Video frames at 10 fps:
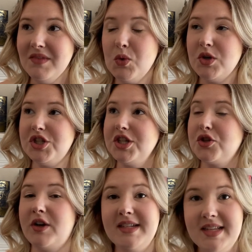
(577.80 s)
was
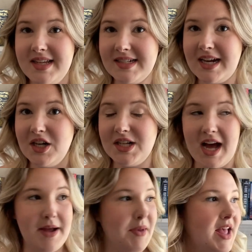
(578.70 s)
just crazy the entire
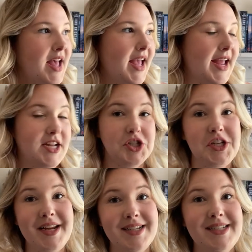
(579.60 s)
time and
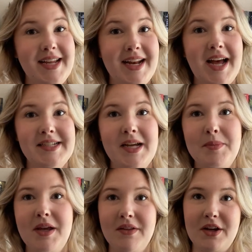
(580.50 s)
she did end
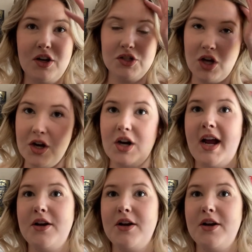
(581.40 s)
up killing her daughter.